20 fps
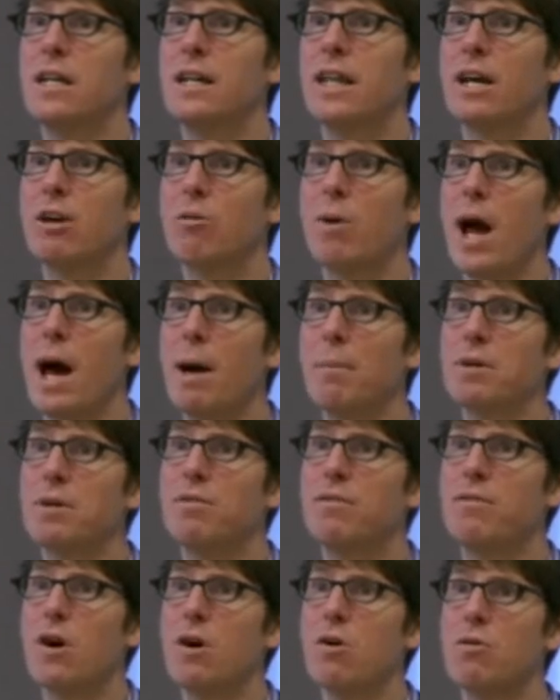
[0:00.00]
they grabbed a
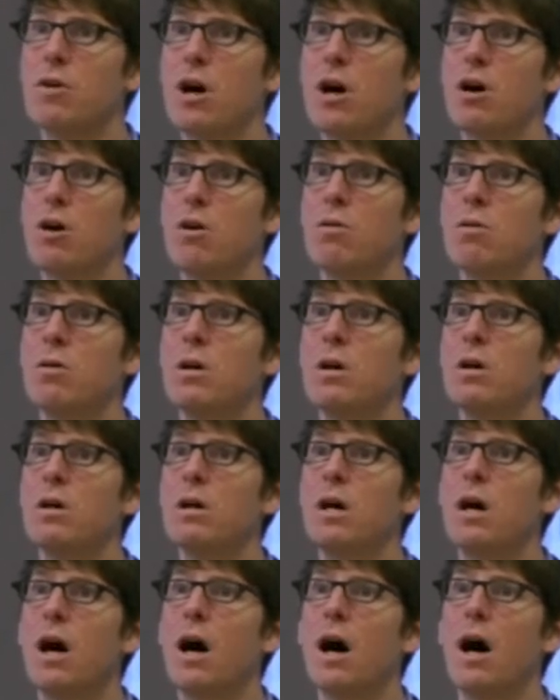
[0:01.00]
photo
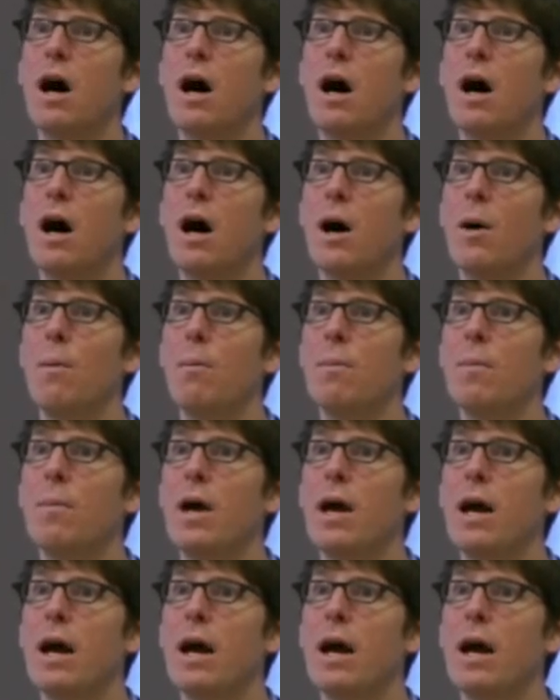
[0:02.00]
um,